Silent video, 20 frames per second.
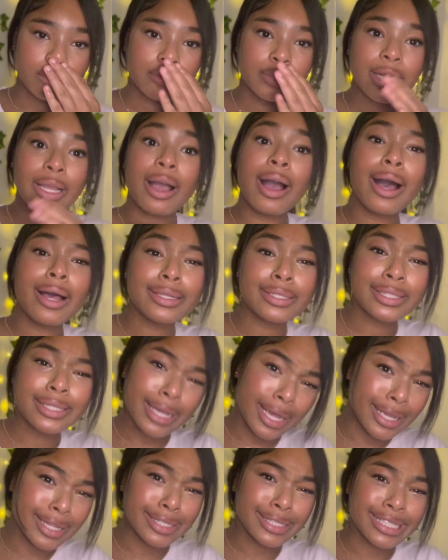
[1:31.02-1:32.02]

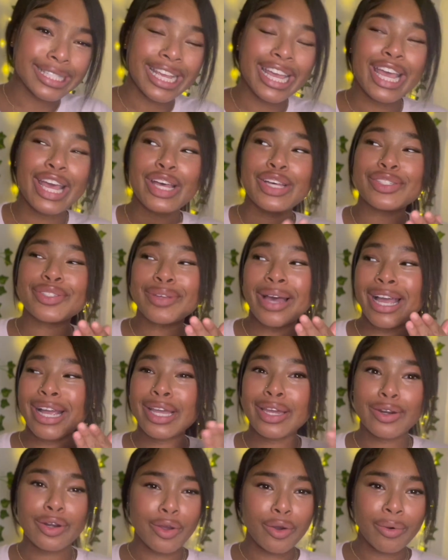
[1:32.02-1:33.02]
content so i
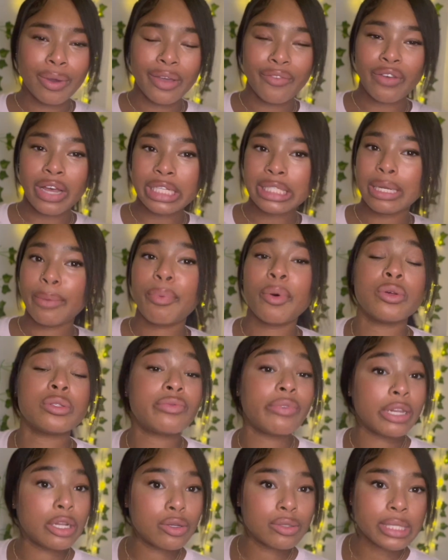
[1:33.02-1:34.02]
can know if i should post
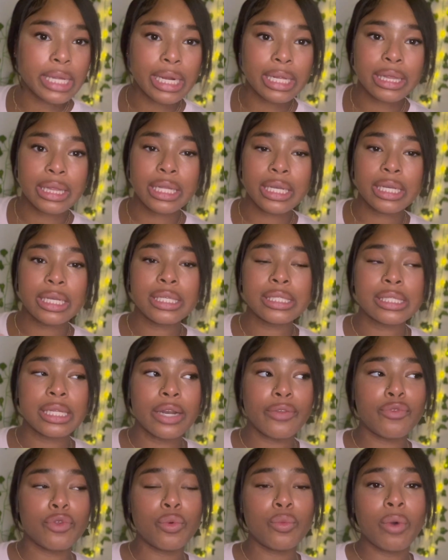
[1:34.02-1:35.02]
videos like this and
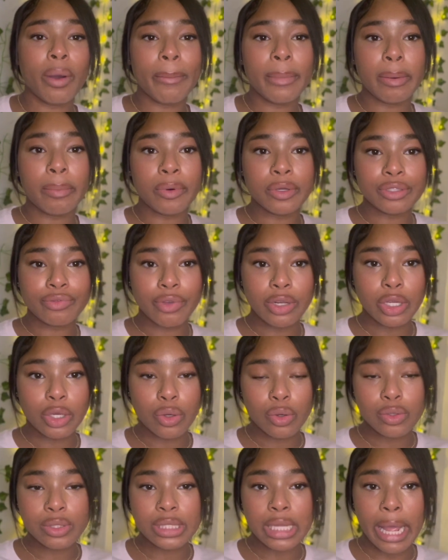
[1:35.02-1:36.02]
if you want me to post
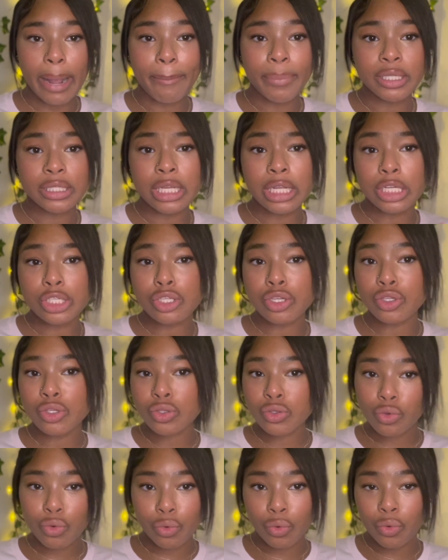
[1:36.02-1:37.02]
videos like pertaining to
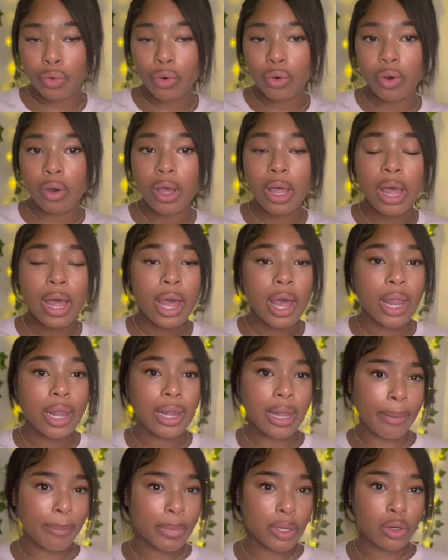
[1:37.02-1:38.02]
school
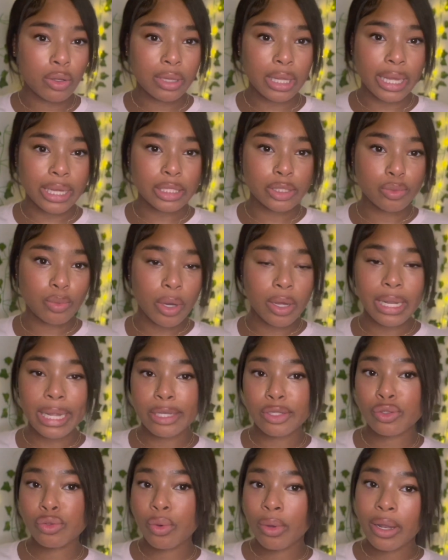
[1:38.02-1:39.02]
let me know that as well like
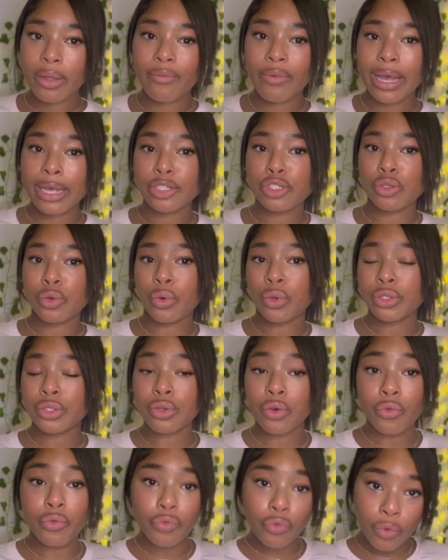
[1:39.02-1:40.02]
school advice so on and so
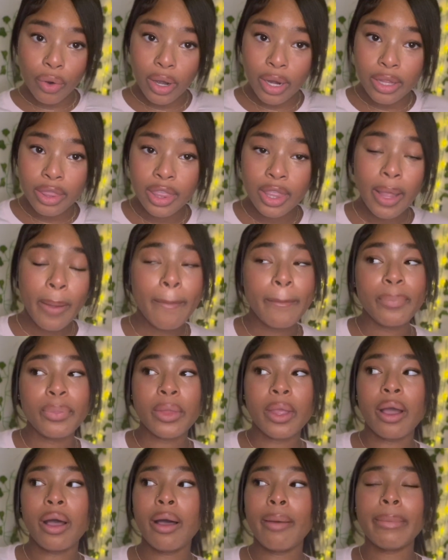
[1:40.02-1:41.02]
forth
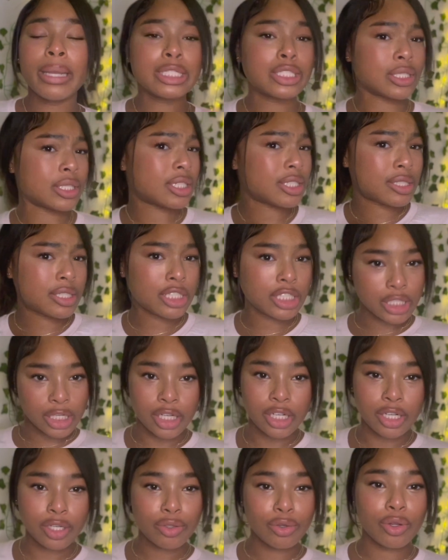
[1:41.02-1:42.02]
uh, make sure to share
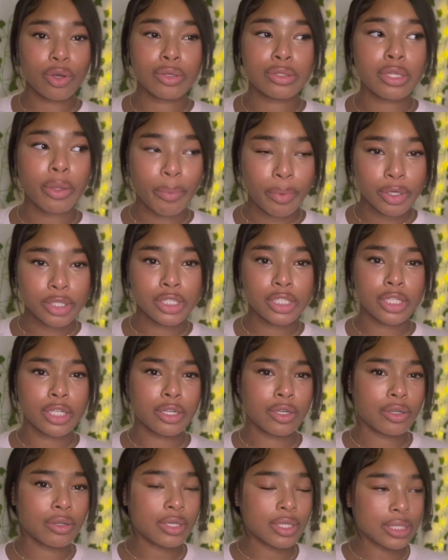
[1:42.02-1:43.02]
you know support your
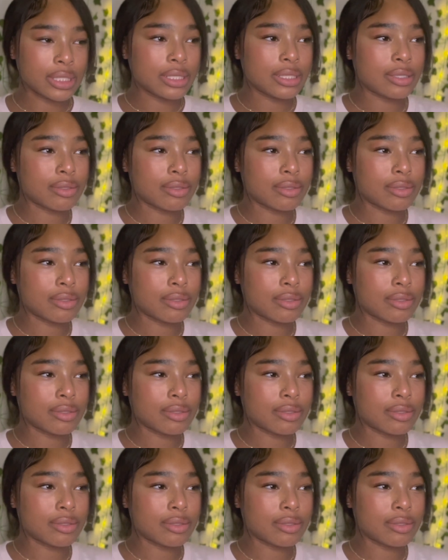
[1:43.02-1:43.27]
girl because